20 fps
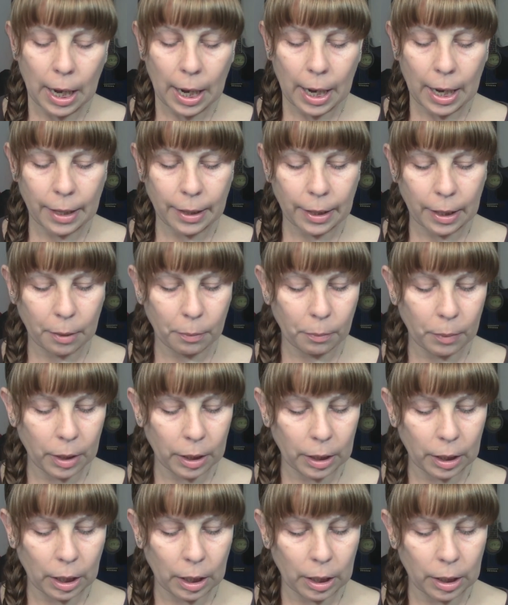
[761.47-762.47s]
And then
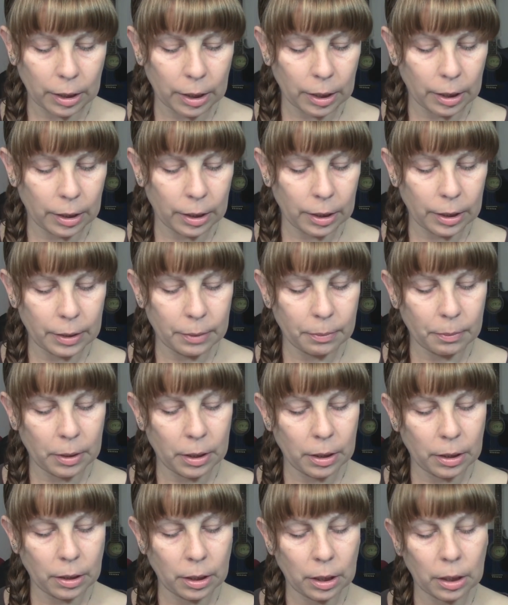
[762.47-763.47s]
we got this
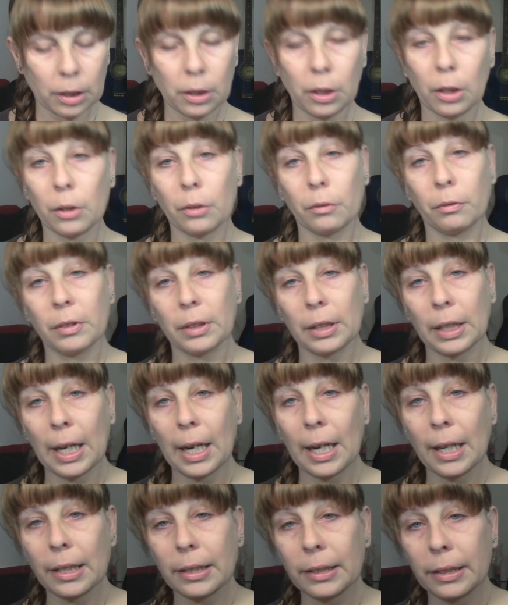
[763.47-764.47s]
one called
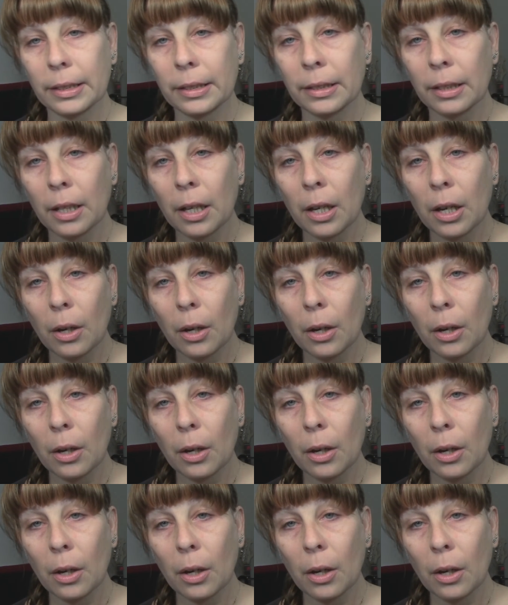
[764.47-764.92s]
Relax,